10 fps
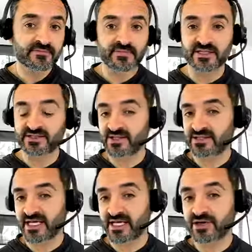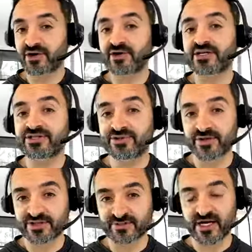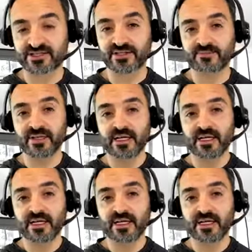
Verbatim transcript: It's going to take courage to express them.